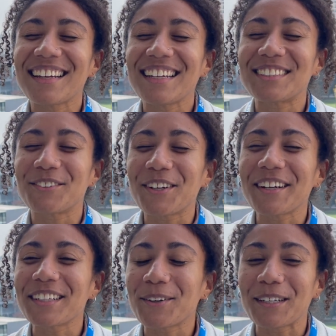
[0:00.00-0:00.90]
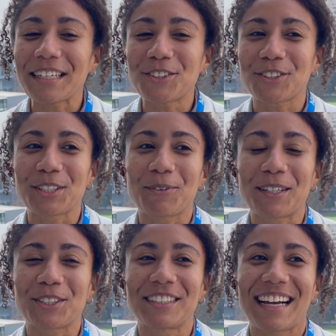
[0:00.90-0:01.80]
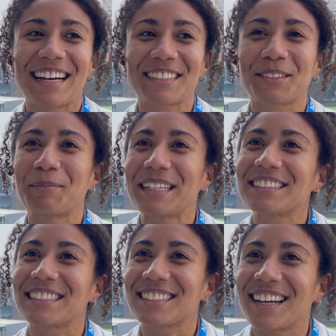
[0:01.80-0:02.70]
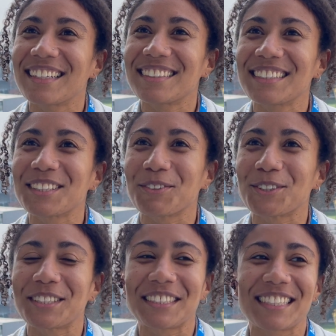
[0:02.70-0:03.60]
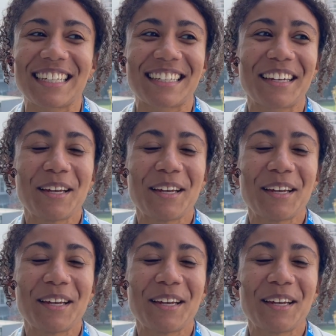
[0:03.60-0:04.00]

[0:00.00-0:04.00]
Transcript: a very interesting question to ask me as a scientist versus like